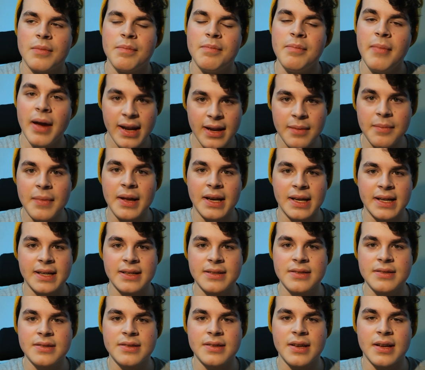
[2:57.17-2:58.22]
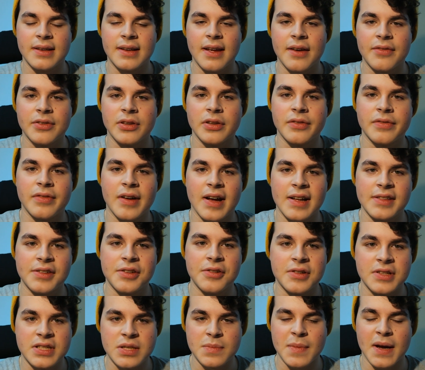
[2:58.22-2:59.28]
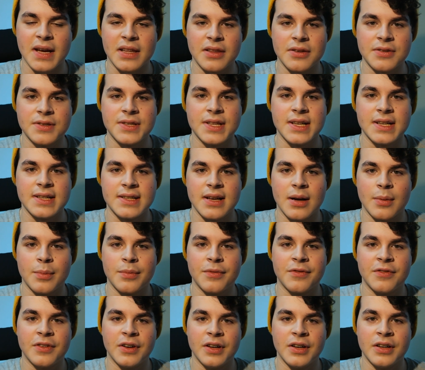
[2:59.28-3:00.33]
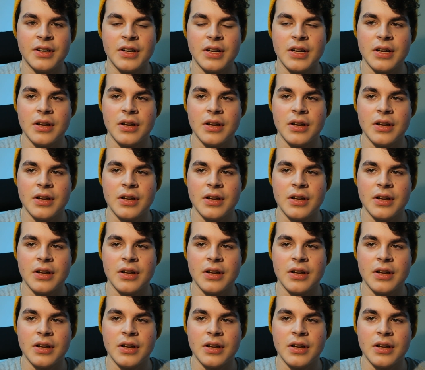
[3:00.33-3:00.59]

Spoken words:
many millions, and given the fact that you can spec those things up for